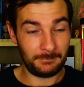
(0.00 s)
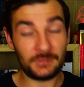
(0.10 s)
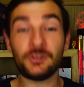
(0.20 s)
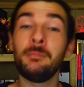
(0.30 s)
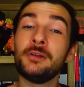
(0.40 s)

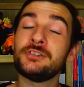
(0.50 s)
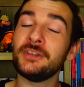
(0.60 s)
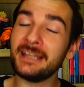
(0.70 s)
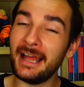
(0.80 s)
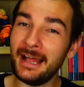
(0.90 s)
So most of
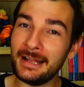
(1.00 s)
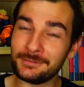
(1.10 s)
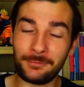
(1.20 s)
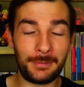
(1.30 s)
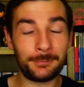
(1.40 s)
the
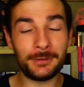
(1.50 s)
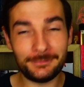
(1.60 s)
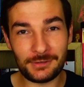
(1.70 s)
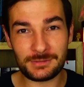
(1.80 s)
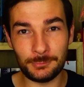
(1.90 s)
cast from the
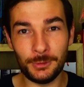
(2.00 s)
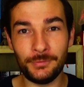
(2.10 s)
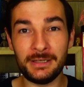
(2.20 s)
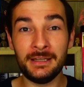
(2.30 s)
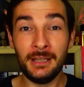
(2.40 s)
previous
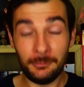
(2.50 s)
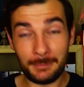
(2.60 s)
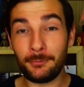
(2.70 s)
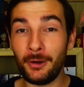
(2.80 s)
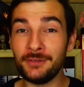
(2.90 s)
movie
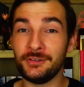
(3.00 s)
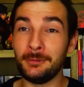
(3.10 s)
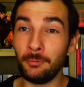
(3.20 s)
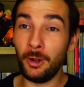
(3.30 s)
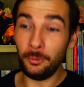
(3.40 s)
reprise their
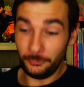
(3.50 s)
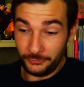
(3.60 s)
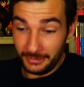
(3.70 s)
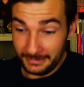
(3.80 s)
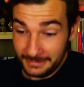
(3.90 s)

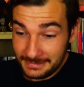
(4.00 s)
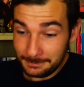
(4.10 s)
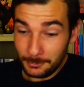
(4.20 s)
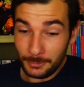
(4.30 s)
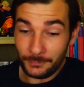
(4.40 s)
roles in this
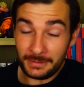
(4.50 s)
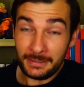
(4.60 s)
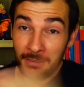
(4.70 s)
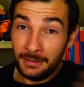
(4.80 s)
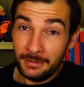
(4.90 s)

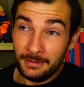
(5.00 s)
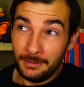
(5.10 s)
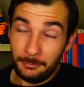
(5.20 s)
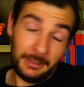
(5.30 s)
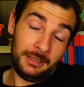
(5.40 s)
movie.
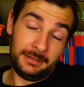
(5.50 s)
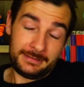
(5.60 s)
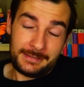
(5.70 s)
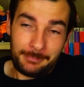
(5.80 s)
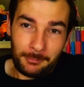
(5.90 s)
Well,
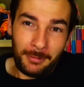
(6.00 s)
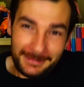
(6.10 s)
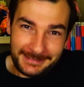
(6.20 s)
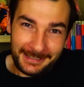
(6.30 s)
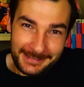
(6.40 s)
except the
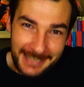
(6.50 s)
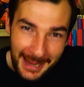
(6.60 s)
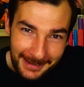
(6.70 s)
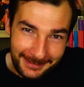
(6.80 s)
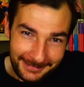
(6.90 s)
ones that are
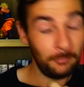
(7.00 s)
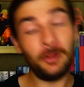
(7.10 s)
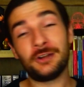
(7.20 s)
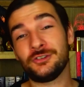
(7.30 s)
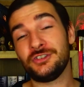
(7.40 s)
dead.
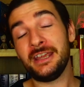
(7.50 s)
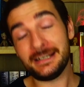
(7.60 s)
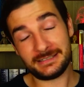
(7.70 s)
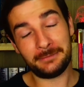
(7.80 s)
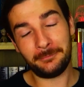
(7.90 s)
Well, I should say
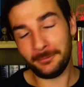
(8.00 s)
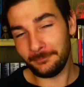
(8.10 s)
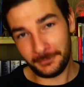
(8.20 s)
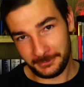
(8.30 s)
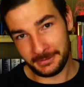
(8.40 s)
except for the
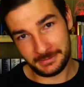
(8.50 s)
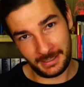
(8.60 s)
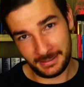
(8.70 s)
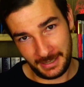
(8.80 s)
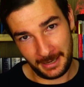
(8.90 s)
villains
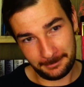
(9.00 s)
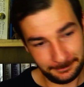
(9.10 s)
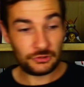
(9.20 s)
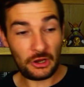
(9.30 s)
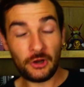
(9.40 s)
that are dead.
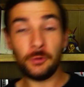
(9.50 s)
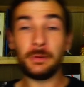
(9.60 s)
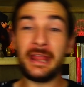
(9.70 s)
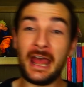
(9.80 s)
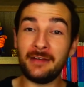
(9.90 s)
So
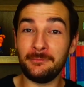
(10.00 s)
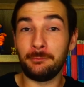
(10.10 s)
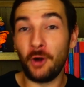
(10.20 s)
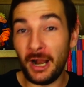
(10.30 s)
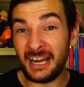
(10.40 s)
we have
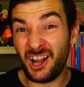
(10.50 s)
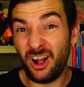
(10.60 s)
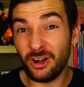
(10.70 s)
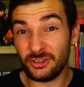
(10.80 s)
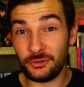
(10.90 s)
Brian
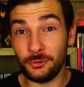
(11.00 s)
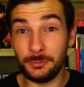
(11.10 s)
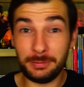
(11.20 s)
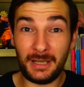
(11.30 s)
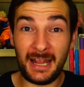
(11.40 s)
Cox, who
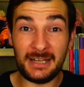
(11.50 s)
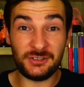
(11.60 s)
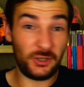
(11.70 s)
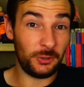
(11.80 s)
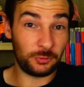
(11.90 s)
plays
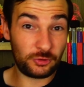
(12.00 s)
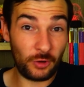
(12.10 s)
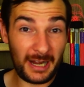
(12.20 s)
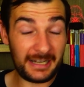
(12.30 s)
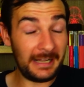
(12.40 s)
Colonel
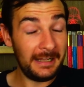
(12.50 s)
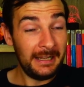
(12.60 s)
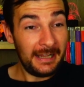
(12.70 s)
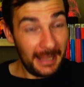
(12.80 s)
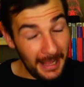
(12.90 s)
Stryker.
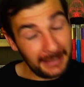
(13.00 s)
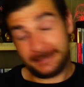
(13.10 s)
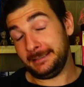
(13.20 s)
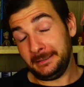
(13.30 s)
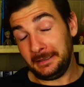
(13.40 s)

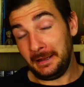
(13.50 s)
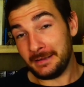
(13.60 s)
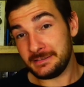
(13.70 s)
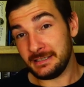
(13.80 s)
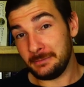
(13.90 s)
Excellent
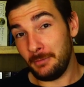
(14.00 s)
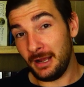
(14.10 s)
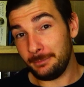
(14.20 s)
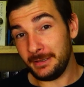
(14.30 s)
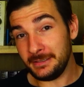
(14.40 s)
casting in
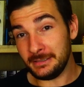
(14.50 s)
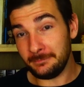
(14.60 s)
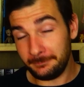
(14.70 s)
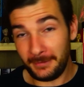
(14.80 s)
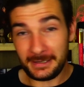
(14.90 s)
my
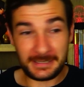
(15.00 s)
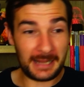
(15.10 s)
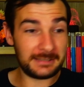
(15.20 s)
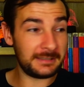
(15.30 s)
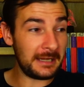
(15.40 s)
opinion,
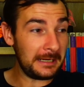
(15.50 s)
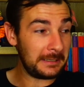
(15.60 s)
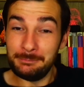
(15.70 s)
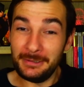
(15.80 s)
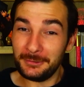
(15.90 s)

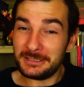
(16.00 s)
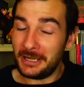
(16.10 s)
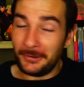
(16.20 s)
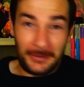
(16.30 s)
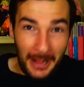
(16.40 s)
fantastic
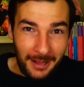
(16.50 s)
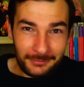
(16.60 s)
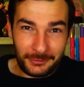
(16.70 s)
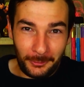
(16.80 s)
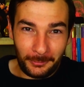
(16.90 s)
military
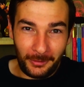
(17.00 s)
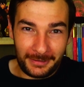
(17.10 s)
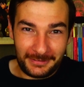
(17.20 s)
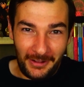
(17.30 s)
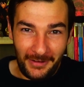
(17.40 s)
arsehole
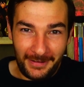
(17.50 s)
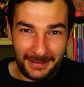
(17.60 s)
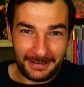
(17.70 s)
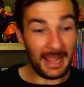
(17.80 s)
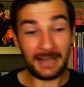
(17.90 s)
kind of
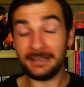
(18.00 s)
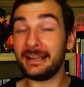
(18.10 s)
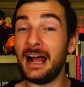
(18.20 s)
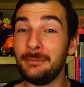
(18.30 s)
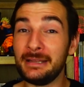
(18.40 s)
guy. Alan
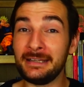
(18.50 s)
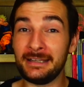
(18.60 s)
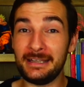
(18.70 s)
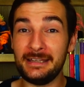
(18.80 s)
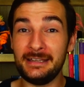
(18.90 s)
Cumming
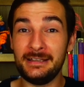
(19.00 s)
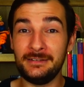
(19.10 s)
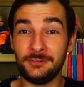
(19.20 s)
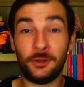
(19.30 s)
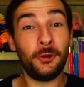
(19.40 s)

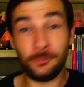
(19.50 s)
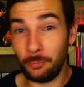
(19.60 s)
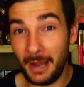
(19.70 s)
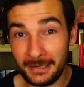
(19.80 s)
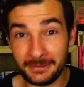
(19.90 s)
is Kurt
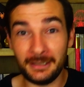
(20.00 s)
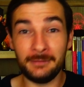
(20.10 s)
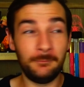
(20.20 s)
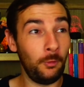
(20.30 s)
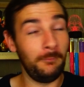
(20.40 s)
Wagner,
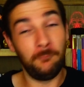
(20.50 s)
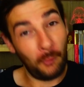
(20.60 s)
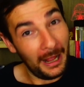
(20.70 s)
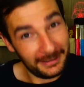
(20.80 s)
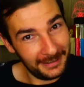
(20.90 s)
or
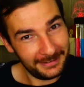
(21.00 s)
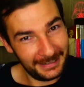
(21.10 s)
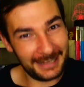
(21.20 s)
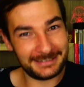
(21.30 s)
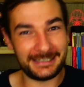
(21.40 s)
Wagner
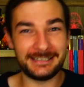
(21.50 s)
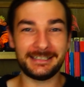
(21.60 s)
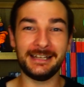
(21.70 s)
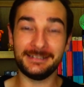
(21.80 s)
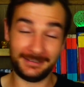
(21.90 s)
as he
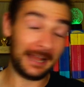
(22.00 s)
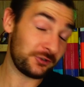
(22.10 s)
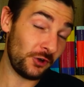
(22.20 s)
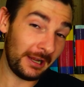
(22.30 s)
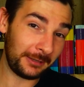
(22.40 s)
says, slash
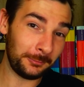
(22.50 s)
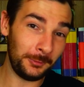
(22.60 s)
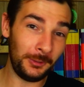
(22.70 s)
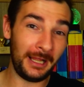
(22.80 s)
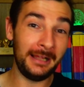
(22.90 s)

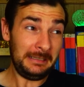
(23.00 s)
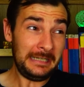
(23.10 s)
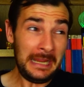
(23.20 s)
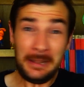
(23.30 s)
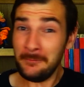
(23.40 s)
Nightcrawler.
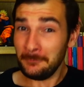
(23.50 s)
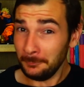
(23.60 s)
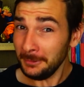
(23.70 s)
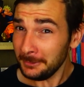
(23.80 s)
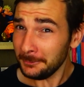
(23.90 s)
Again,
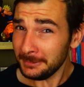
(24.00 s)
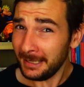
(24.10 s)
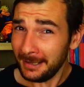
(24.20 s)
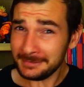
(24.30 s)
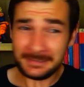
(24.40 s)
really good
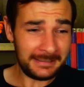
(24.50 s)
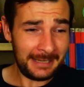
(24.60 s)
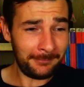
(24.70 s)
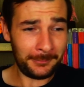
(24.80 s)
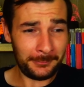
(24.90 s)
casting,
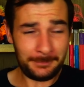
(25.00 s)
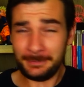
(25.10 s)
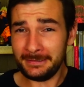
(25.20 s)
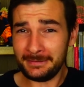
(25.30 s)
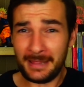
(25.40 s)
never could have
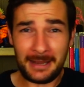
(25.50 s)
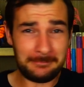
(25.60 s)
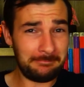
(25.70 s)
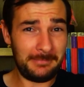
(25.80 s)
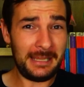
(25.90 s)
picked that
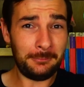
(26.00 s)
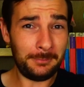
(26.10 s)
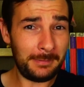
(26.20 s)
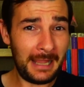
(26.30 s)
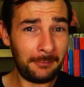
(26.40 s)
he
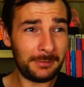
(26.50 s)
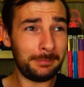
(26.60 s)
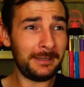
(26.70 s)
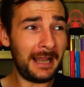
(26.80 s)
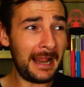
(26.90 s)
would be able to
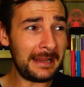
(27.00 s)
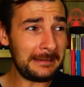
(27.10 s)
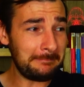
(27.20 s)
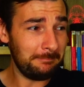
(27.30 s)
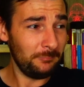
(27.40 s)

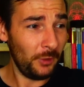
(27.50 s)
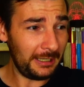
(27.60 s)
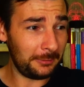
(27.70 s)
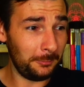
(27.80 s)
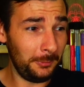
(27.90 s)
play
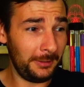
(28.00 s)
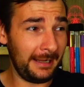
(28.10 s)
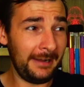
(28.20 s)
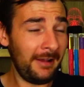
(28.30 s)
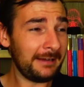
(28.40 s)
Nightcrawler,
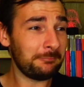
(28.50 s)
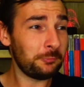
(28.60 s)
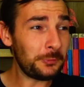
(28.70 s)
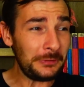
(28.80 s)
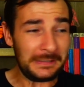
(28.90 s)
and I
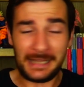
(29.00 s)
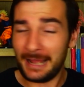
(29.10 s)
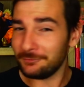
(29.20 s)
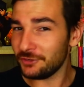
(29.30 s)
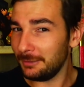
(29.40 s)
really
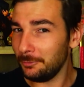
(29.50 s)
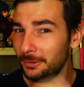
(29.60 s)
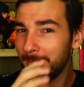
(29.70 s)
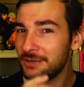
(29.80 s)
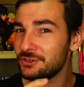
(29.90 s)
have trouble
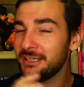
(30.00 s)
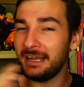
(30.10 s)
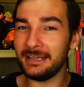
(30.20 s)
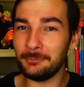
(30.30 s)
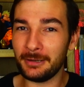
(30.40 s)
imagining
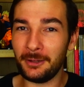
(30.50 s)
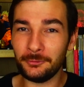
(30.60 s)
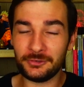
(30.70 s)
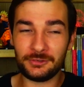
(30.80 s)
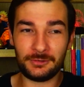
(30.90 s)
anyone
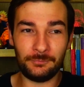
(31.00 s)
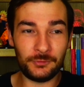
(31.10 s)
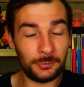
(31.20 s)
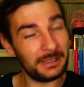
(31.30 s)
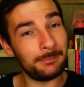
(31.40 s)
else
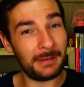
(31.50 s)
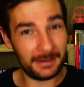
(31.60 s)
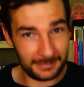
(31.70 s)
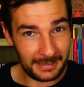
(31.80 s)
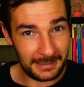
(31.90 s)
doing it better
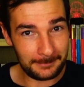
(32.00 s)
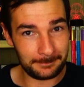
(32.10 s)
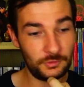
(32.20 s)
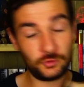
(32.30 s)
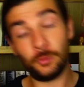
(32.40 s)
than
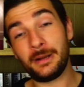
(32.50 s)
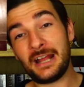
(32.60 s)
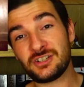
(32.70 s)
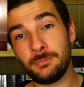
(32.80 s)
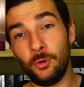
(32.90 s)
him. Shawn
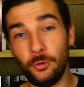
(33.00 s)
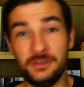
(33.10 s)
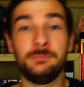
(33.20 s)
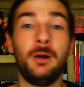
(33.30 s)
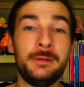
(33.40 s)
Ashmore
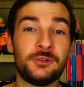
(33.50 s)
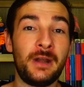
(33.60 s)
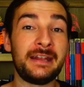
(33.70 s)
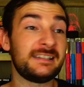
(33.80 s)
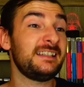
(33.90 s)
is Bobby
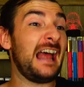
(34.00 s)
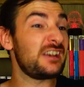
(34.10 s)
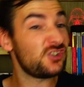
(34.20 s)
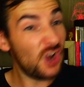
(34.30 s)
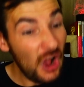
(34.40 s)
Drake
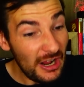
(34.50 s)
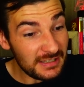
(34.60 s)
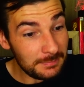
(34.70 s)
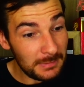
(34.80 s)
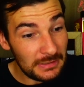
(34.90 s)
slash
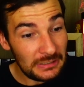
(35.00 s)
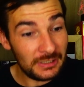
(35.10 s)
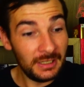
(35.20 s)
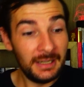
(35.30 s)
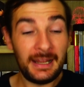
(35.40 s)

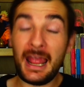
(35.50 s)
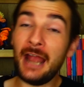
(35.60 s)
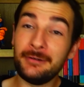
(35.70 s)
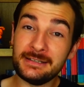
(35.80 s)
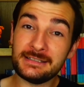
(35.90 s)
Iceman.
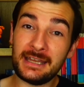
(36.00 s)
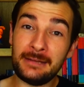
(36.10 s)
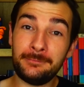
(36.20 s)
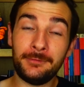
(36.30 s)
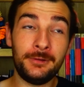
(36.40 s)
Aaron
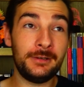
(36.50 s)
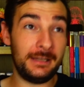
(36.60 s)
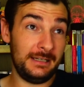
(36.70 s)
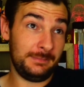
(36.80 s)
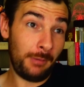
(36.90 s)
Stanford
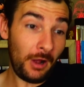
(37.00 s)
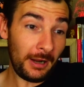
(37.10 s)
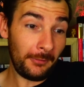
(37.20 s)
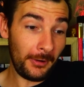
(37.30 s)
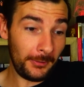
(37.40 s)
is
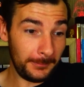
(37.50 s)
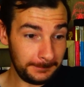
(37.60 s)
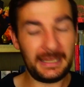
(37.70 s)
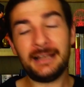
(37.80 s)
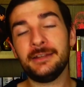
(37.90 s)
Pyro.
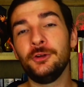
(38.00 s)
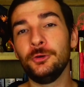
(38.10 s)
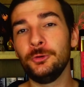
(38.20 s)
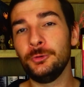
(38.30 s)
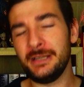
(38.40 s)
Kelly
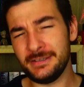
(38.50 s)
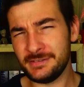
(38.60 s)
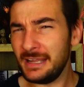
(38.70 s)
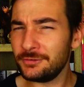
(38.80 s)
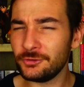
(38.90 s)
Hu is
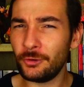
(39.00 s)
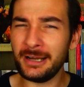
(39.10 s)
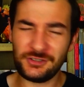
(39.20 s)
Deathstrike.